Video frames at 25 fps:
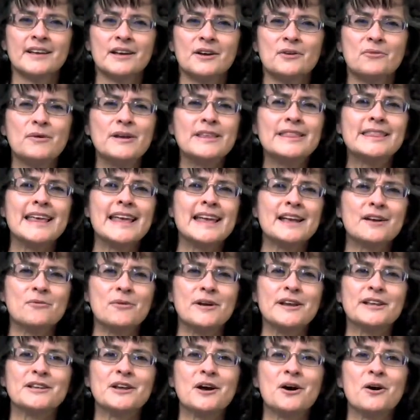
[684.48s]
We think
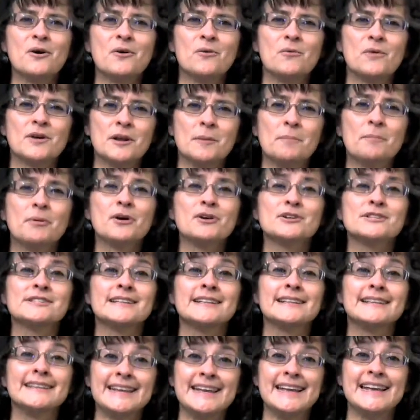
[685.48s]
we know what a
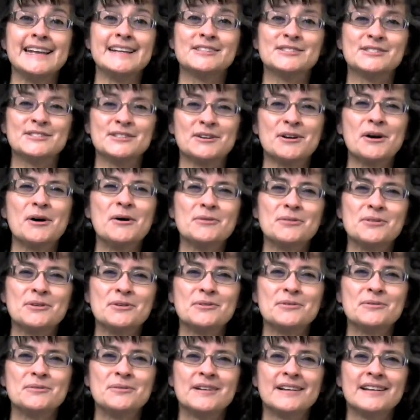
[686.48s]
person needs to go
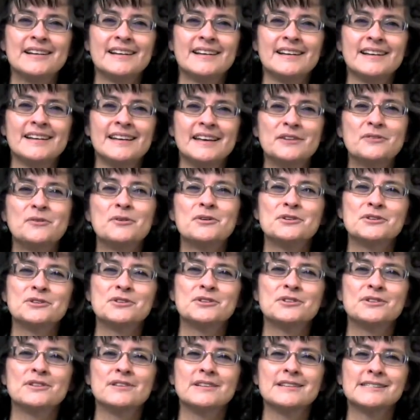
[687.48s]
through in order
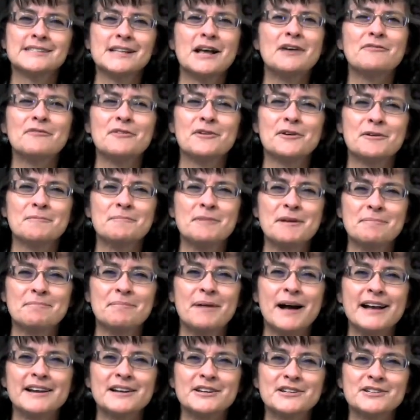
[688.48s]
to suffer or be
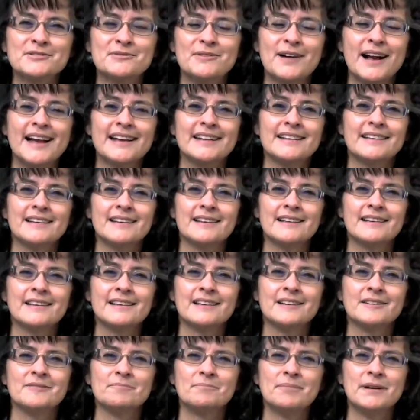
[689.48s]
punished, right?
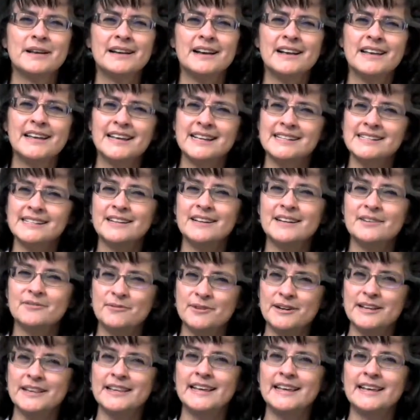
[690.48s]
But isn't
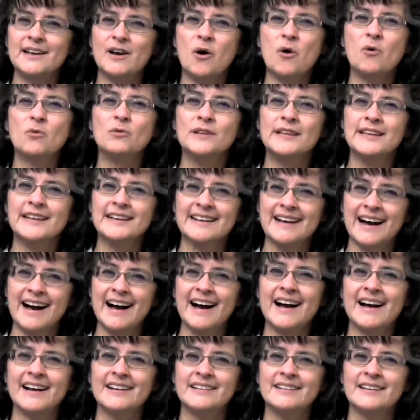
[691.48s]
really only
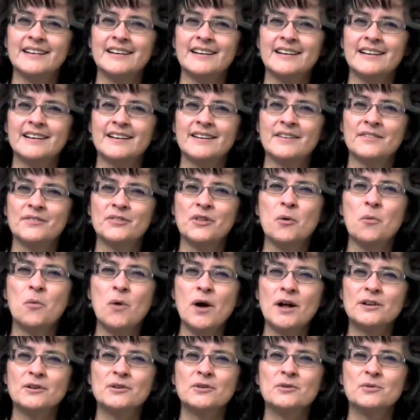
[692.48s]
God the
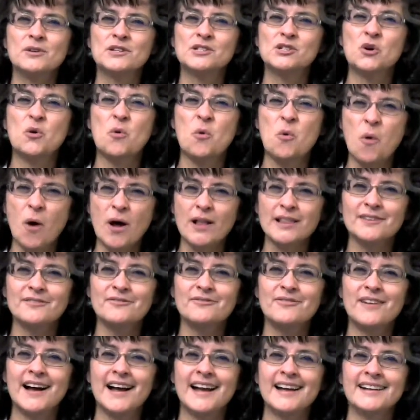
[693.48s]
one who is
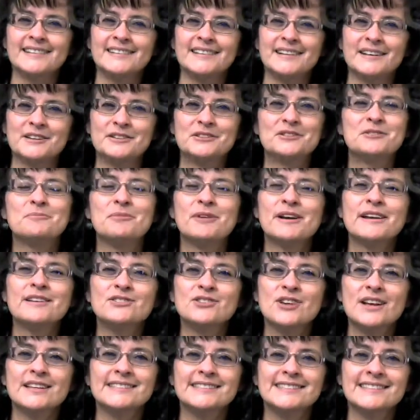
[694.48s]
qualified to bring
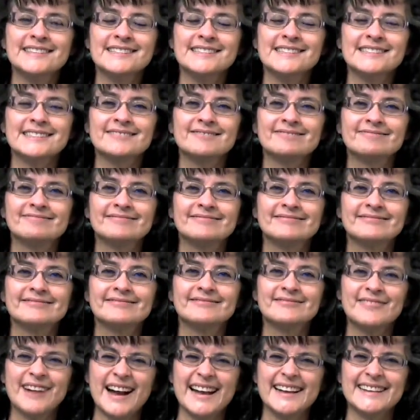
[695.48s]
justice,
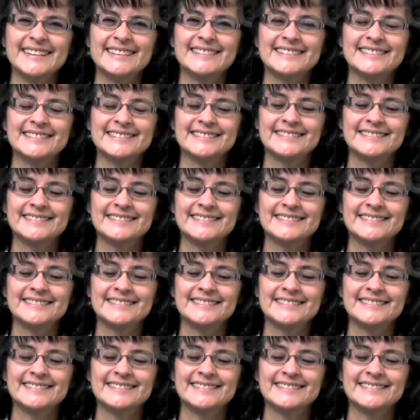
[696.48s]
right?